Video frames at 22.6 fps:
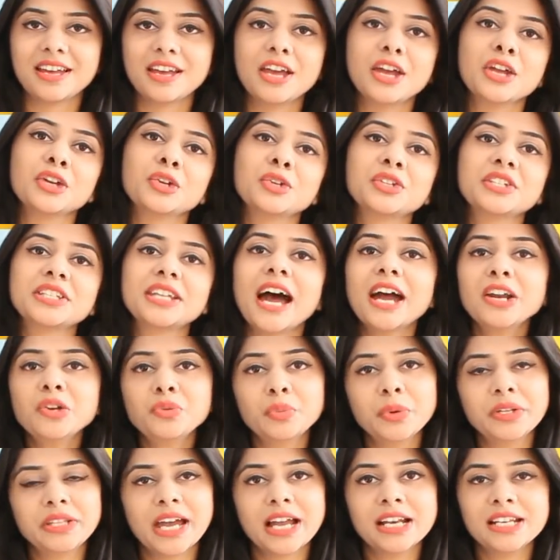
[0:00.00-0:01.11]
To start
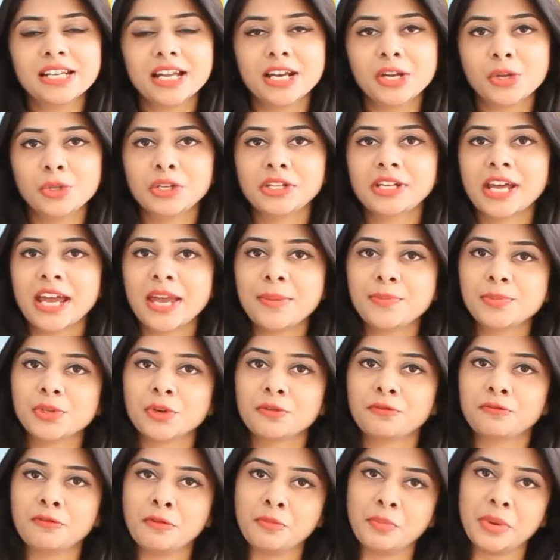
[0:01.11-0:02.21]
with, I'll tell you the types
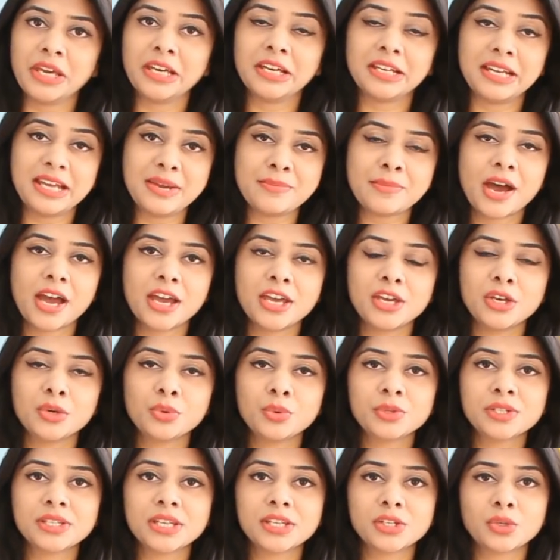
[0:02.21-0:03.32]
of whipping cream I
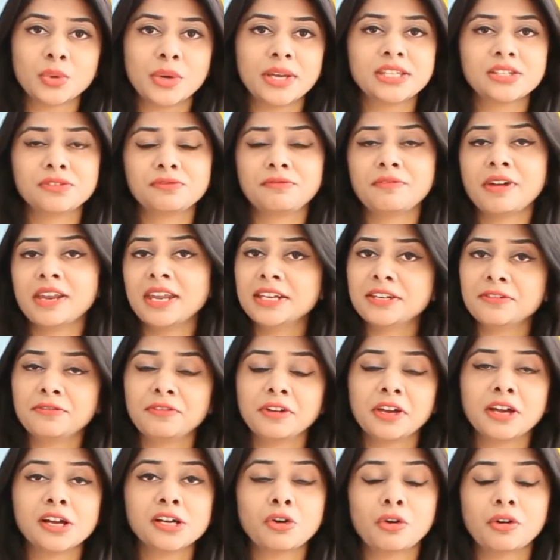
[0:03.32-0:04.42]
use. So it's very
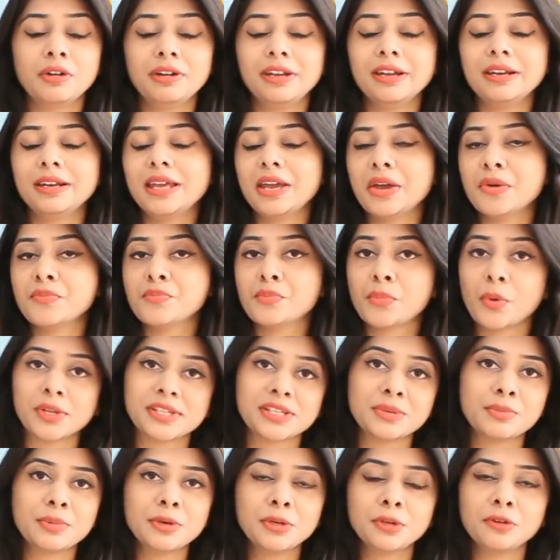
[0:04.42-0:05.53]
difficult or nearly
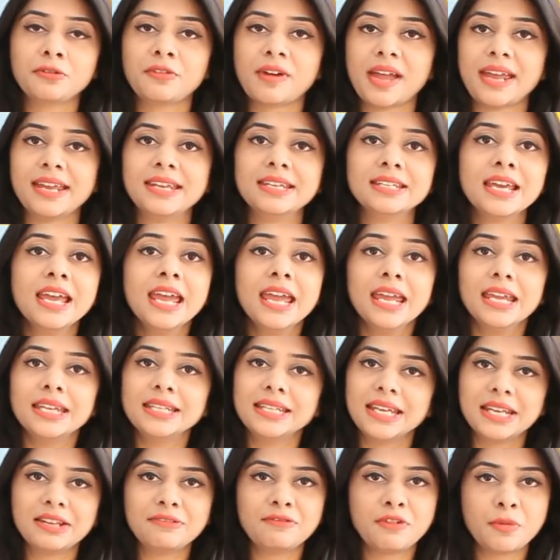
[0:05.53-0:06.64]
impossible to find
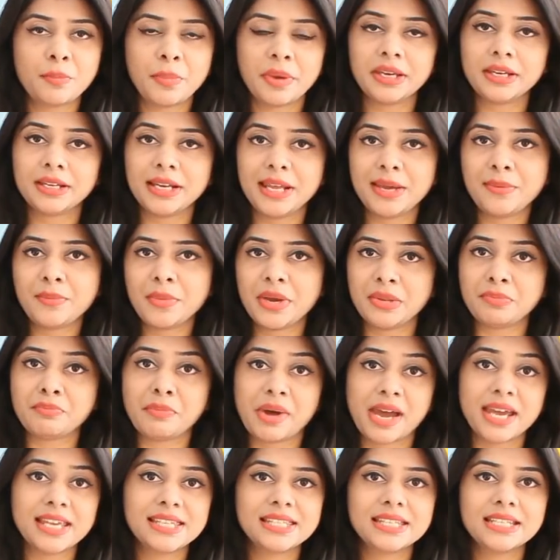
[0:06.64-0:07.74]
dairy whipping cream in
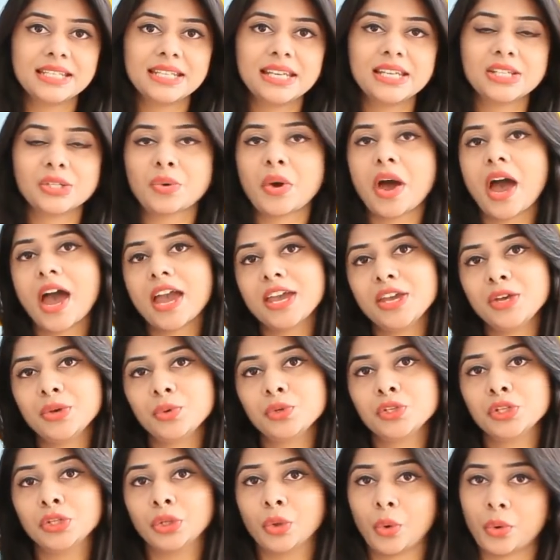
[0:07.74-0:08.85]
my city. So I
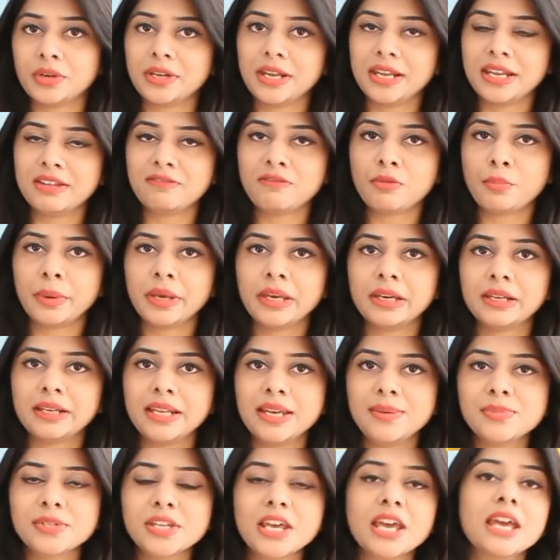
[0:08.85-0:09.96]
use non-dairy whipping
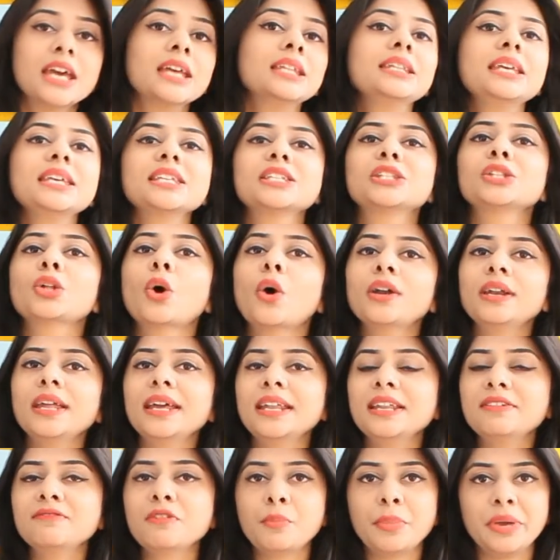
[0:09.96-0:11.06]
creams. These
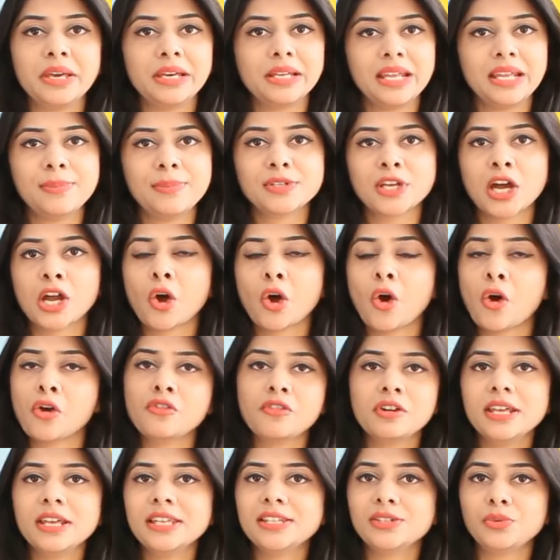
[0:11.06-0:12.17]
non-dairy whipping creams are
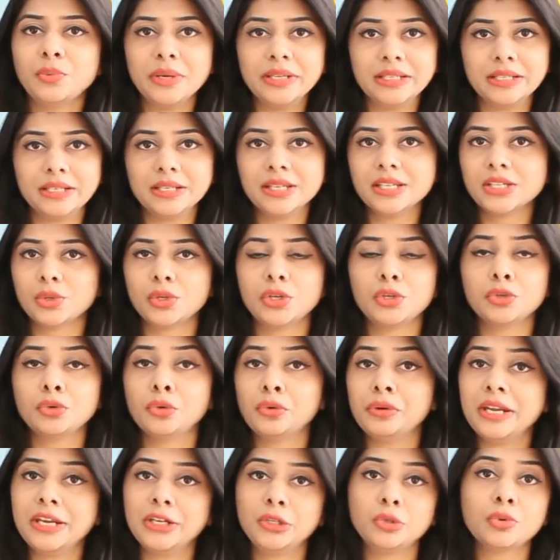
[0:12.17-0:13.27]
already sweetened, so you don't
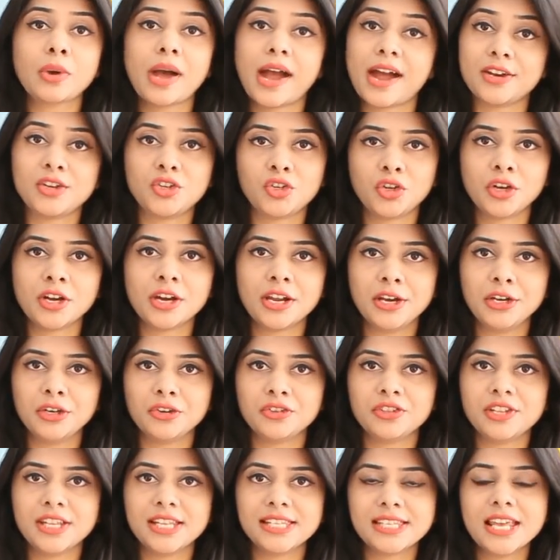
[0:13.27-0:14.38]
need to add sugar into
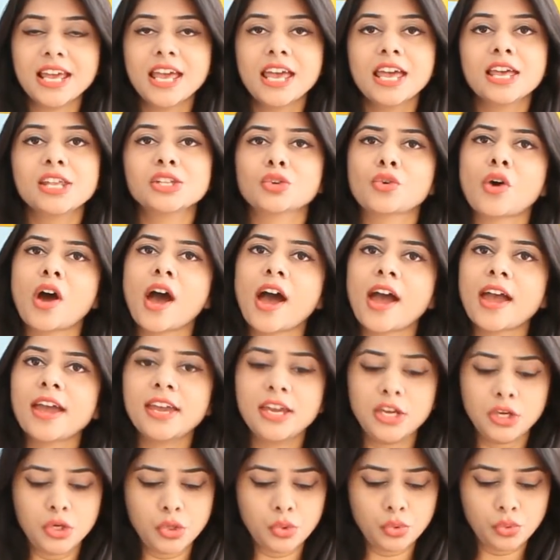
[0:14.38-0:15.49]
this. So I
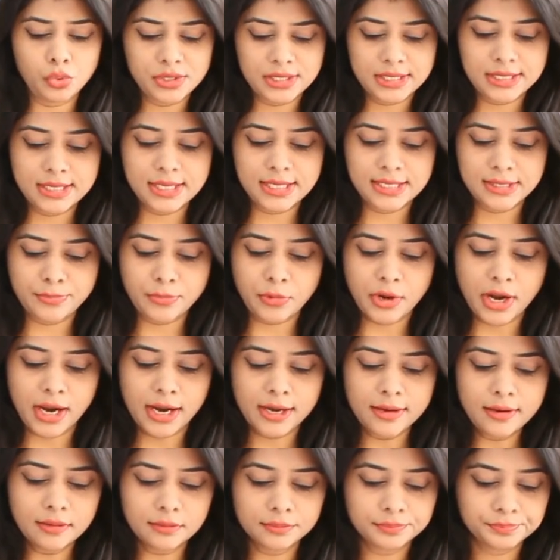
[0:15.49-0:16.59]
use this
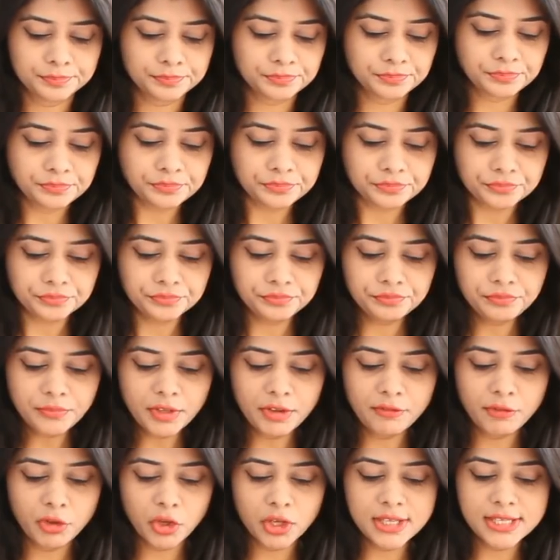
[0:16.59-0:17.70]
brand.
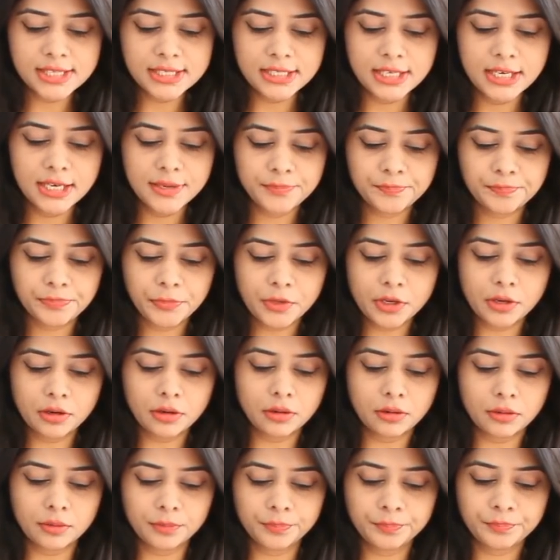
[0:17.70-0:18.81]
You can see
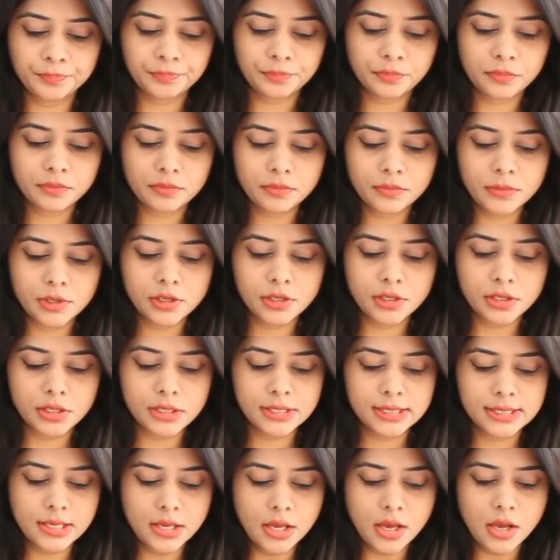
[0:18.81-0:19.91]
this
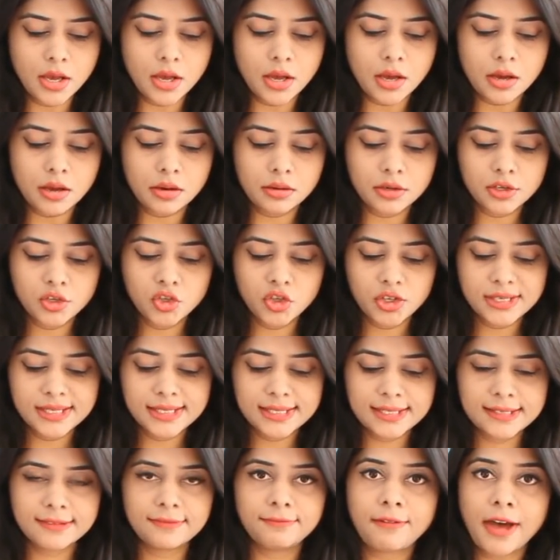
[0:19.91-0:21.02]
is
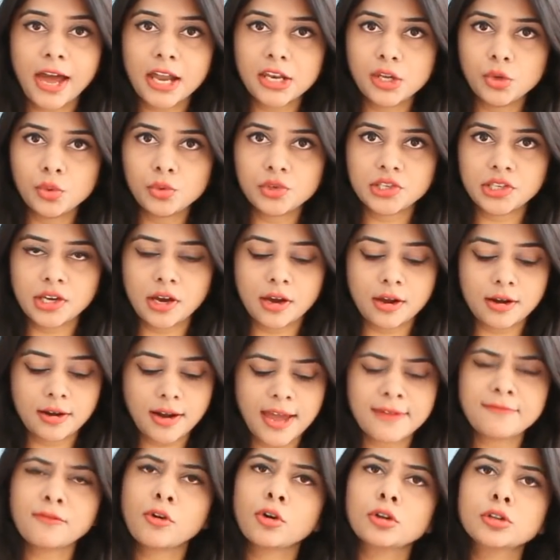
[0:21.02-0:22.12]
Rich's Value Star.
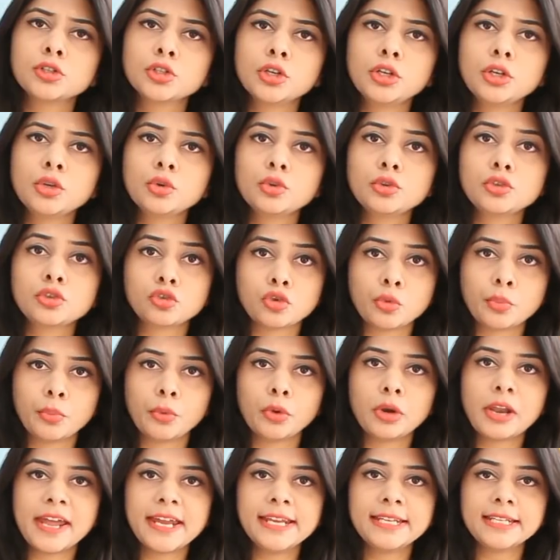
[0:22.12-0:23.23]
I've also used
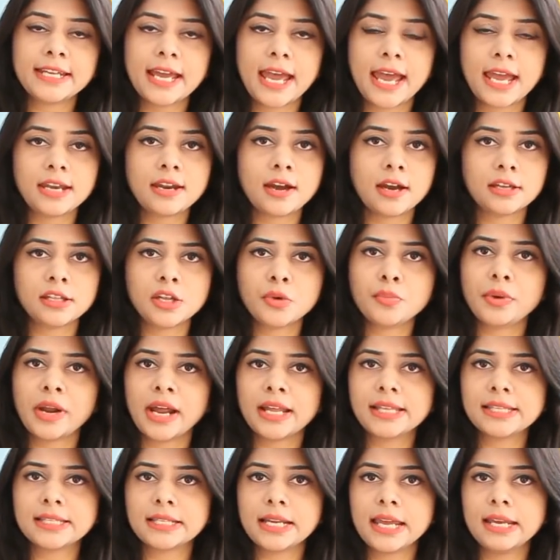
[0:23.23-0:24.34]
Tropolite and other
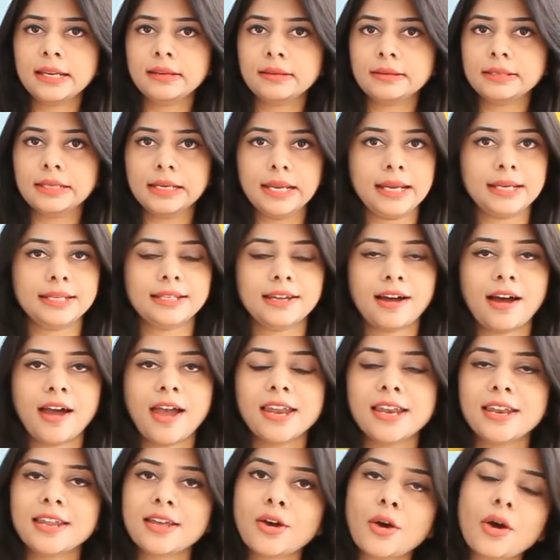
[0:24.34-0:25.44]
brands like Delecta,
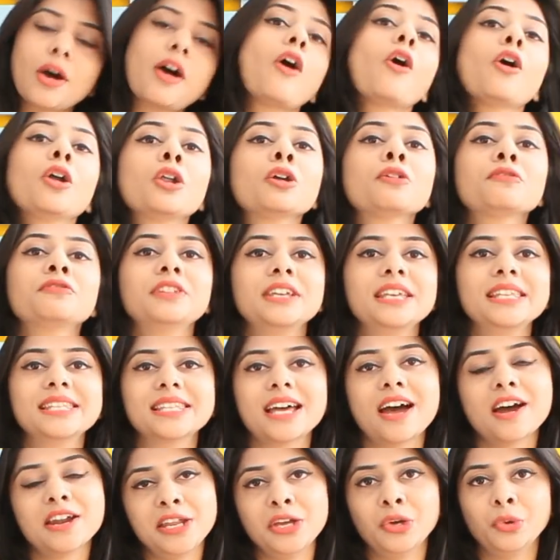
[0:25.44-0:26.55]
and all of these
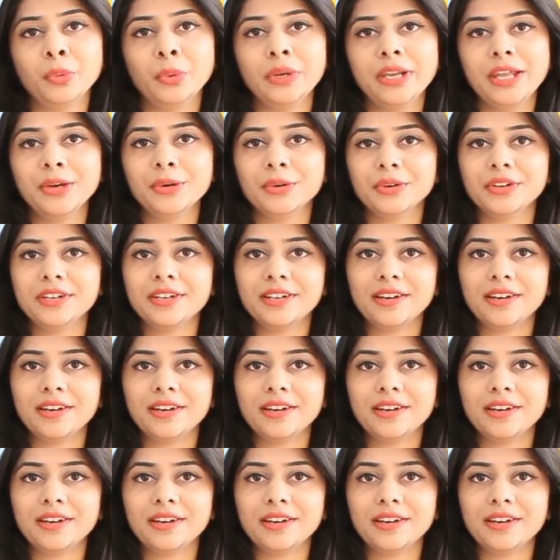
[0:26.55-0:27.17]
are equally good.